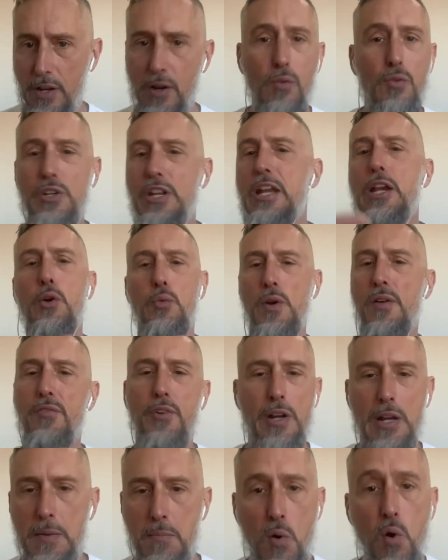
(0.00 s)
You don't need a
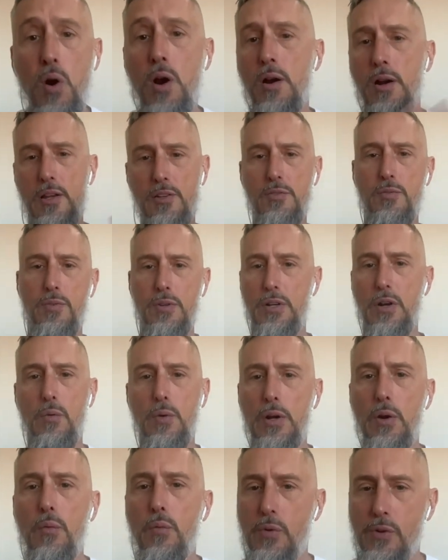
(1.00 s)
river anymore because you know
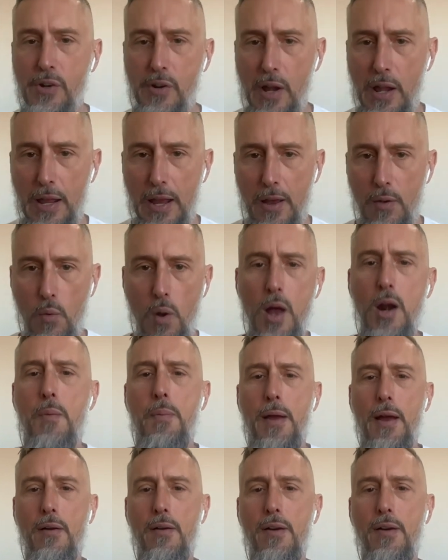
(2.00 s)
we don't rely on water